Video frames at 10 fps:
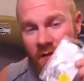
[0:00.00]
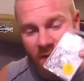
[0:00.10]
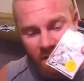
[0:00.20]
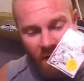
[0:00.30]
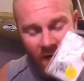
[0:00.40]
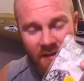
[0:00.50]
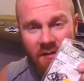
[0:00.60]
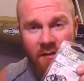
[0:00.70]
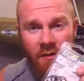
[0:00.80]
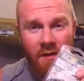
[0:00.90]
These are
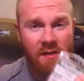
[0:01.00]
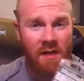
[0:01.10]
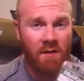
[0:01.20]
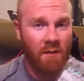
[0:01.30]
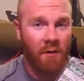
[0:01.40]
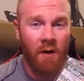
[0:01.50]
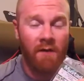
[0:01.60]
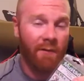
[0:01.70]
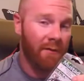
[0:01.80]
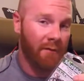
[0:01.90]
excellent hooks and they're
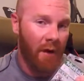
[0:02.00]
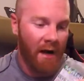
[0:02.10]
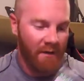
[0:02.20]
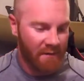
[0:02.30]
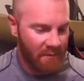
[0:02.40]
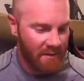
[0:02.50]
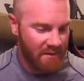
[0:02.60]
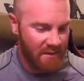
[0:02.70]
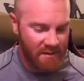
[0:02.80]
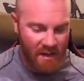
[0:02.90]
great for a variety of
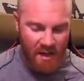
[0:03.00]
species.